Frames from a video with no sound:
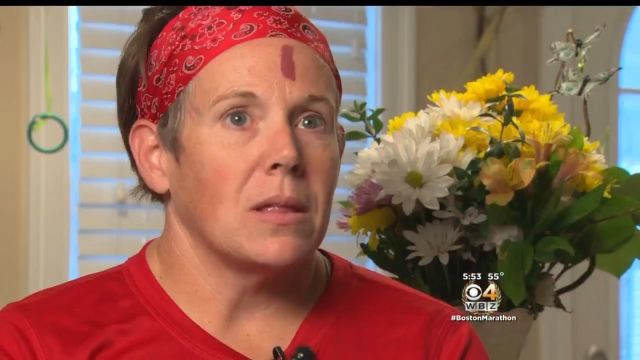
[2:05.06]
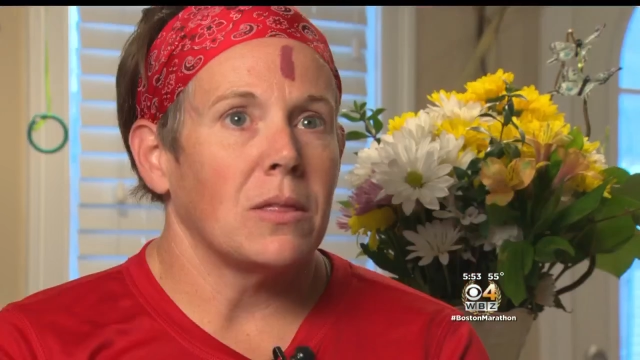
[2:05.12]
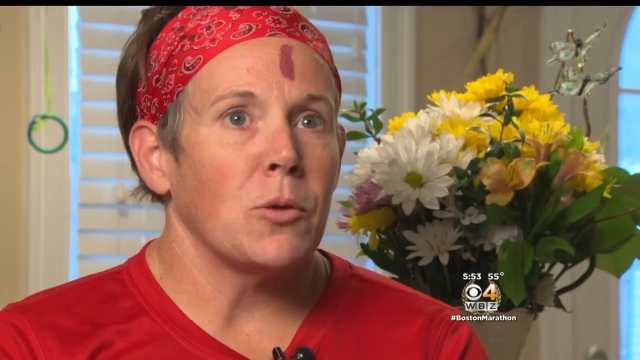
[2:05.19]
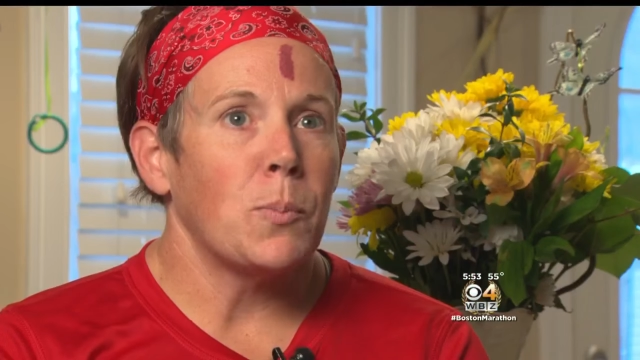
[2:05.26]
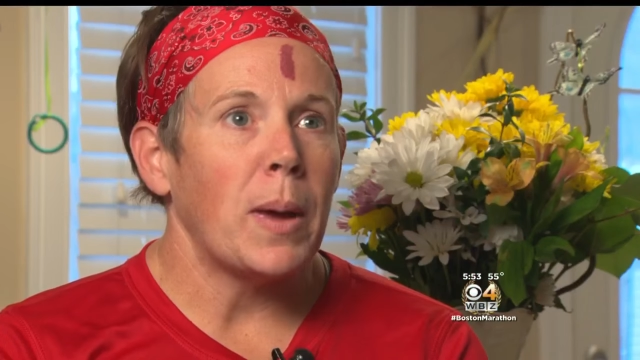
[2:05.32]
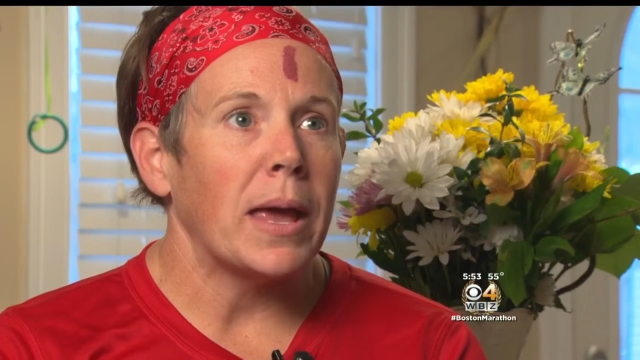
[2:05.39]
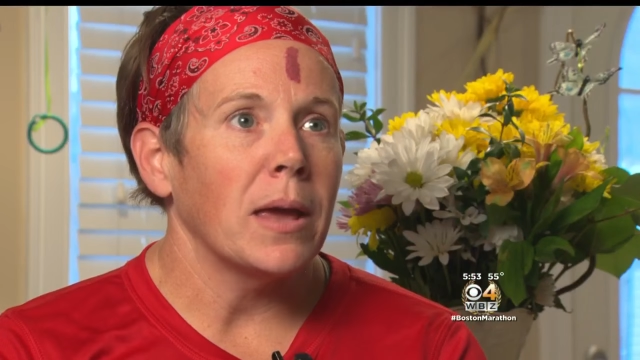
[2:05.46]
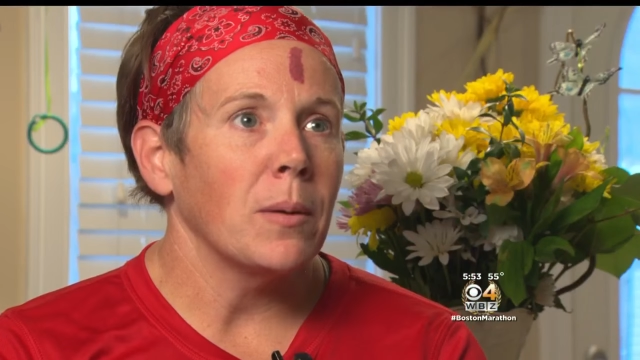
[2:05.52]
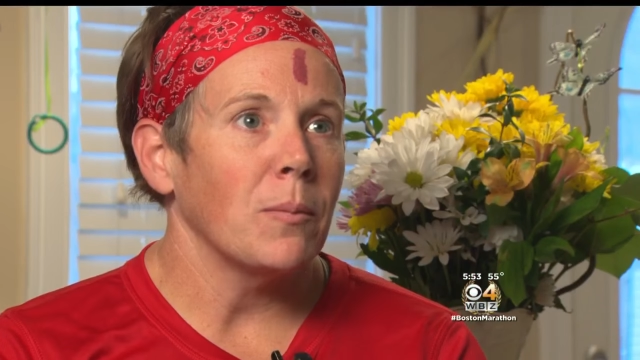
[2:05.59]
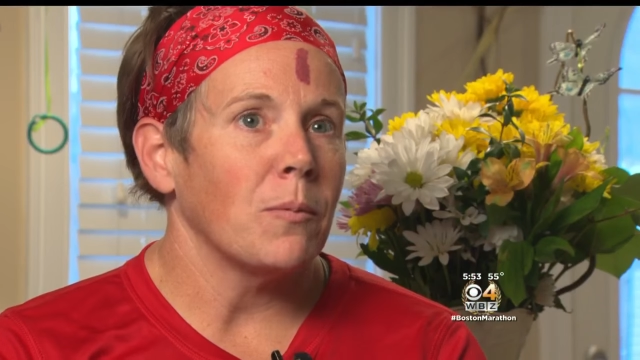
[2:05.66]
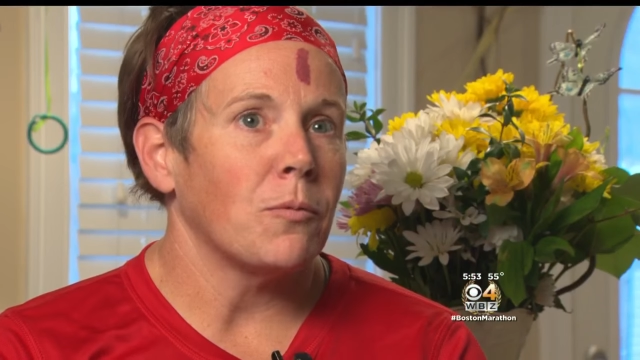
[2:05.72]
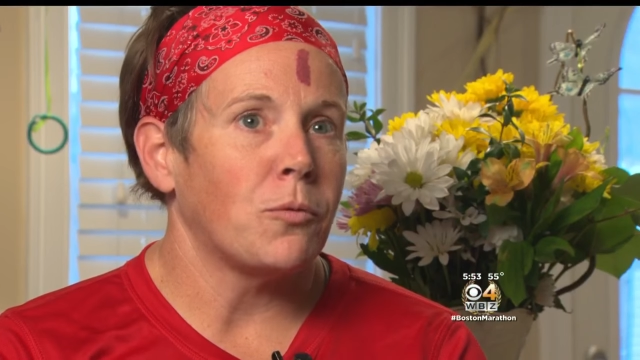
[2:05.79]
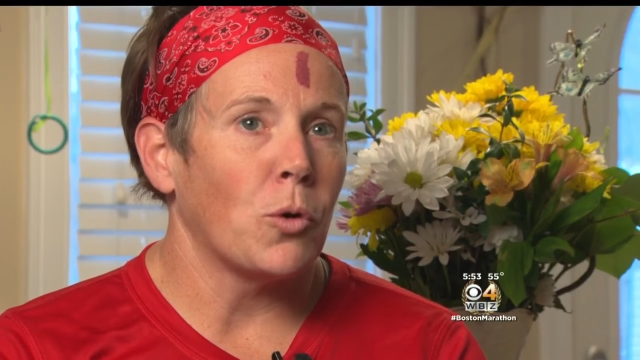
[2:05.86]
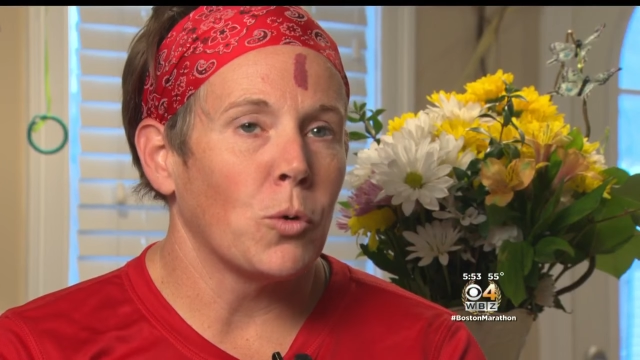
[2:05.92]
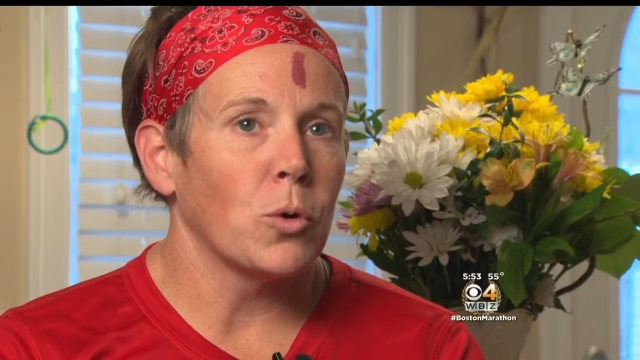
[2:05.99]
The pay it
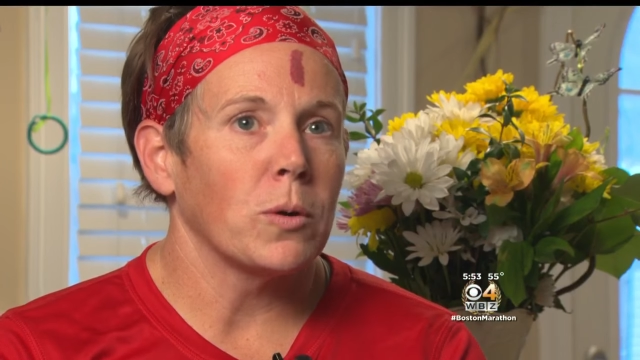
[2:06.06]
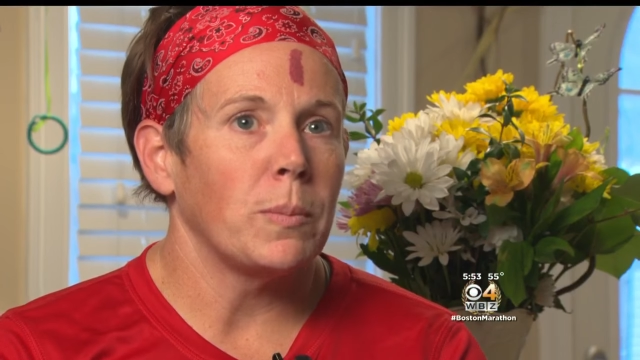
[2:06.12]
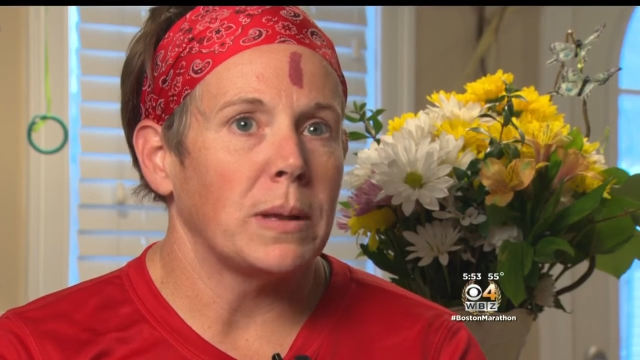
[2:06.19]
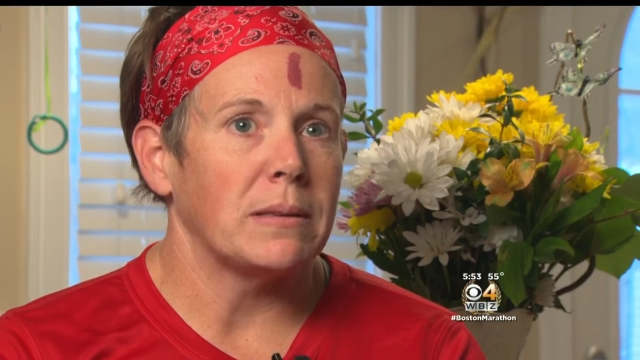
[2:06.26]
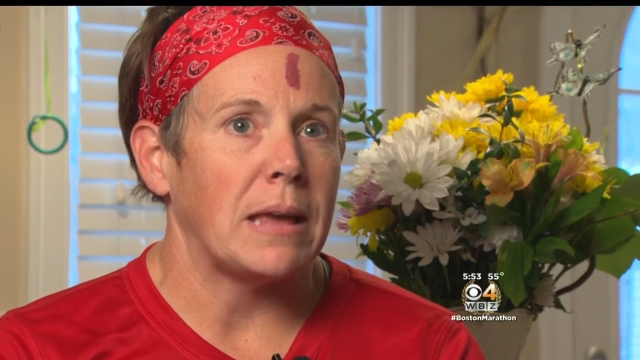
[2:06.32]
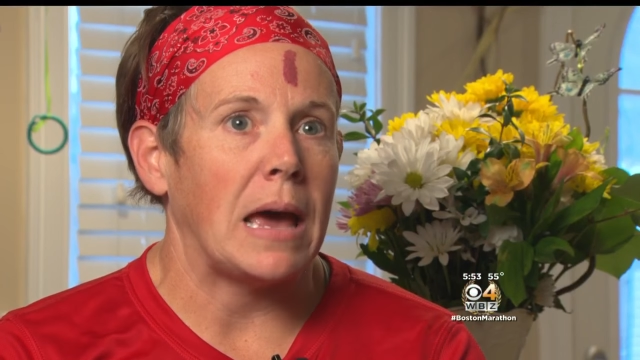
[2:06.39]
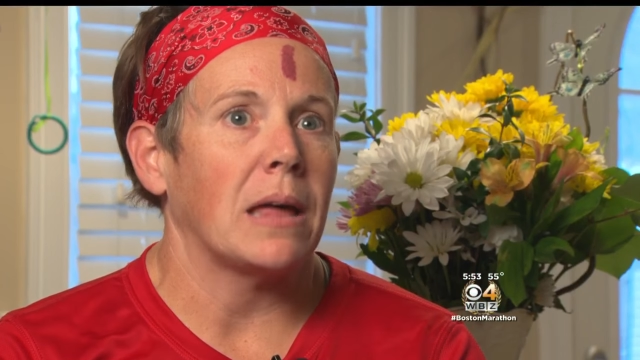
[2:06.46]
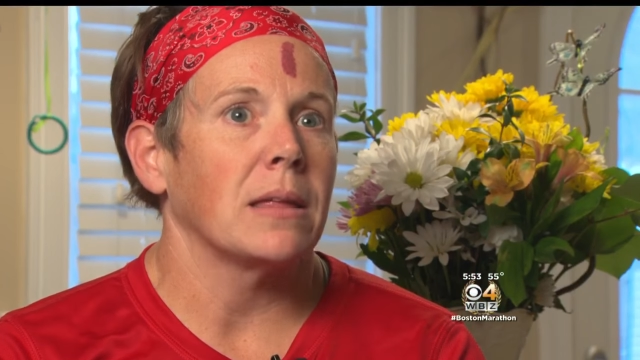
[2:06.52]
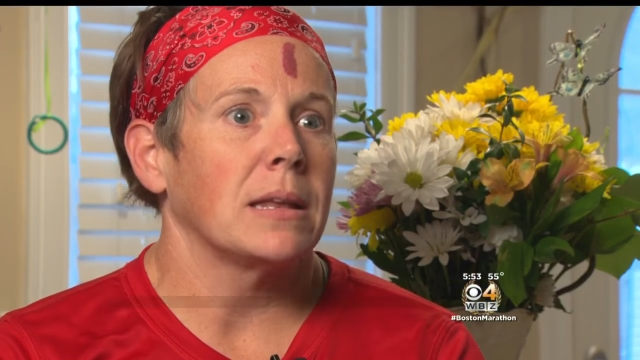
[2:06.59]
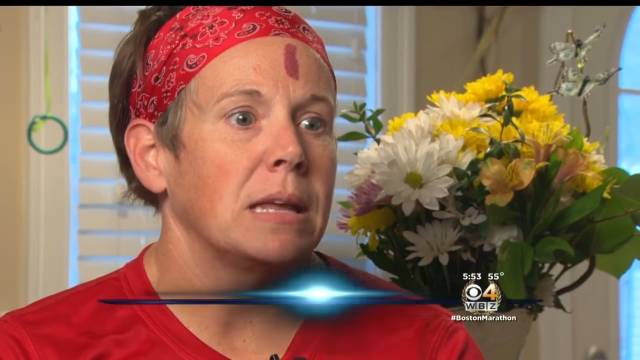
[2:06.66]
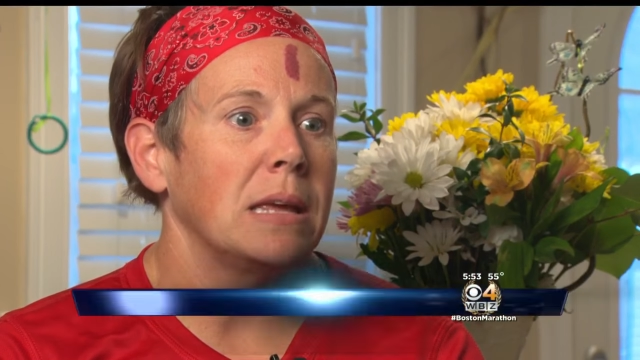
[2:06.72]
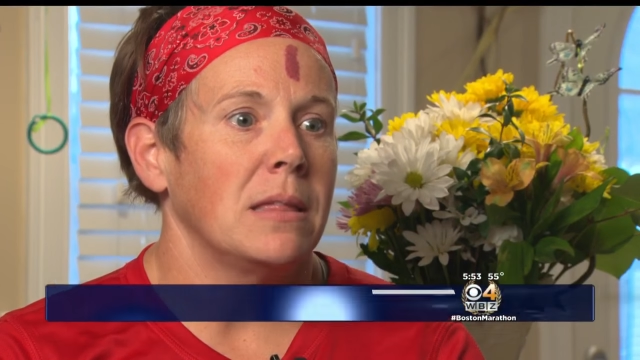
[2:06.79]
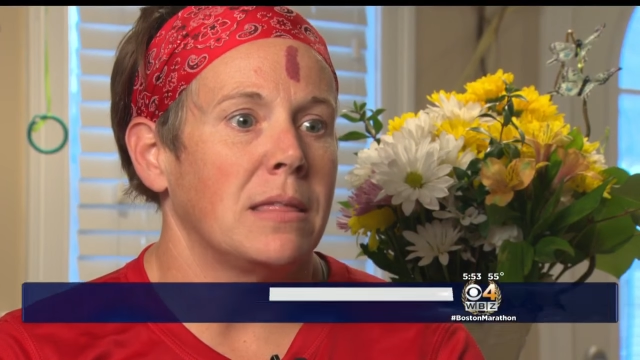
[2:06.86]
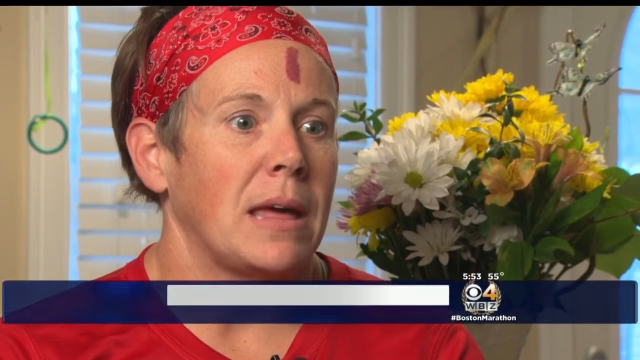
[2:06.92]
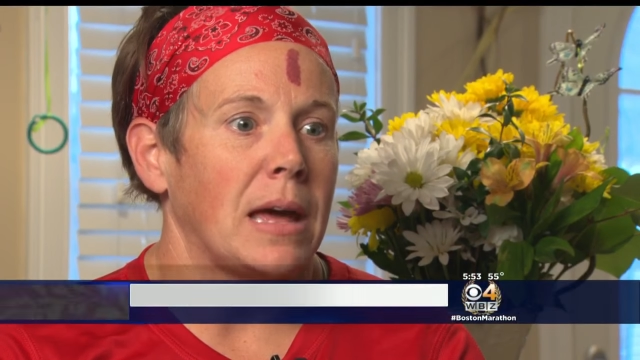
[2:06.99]
forward
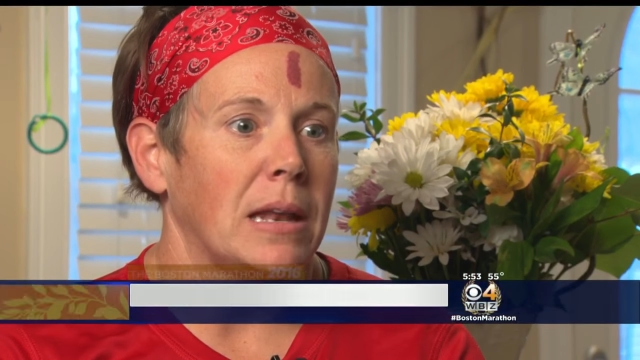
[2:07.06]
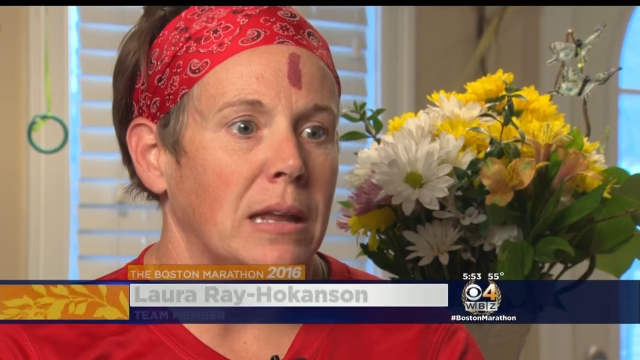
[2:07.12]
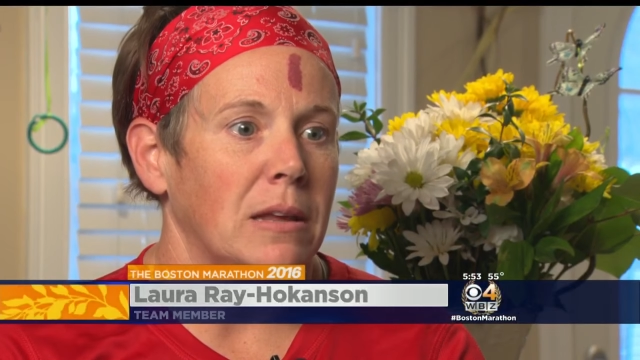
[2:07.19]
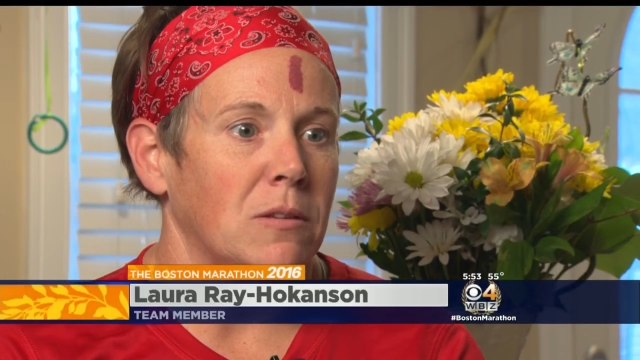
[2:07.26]
mentality that